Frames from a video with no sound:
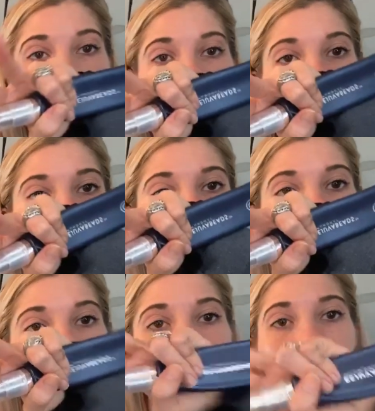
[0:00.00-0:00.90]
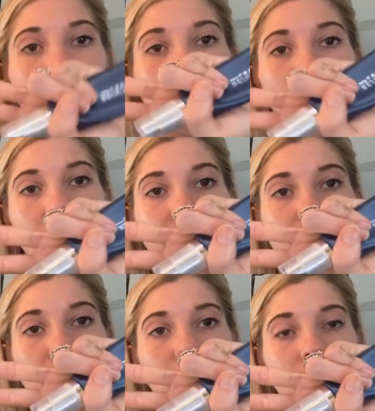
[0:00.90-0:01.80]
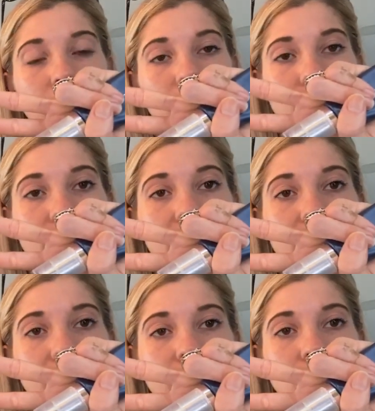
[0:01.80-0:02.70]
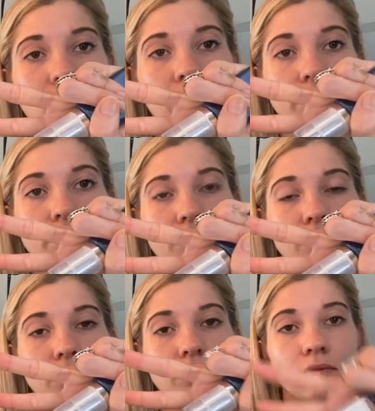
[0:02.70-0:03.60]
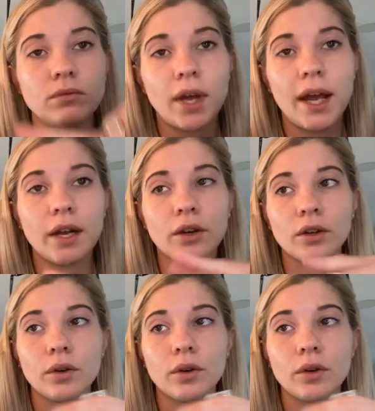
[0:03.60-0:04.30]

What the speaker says: So it would like look like this on your hair.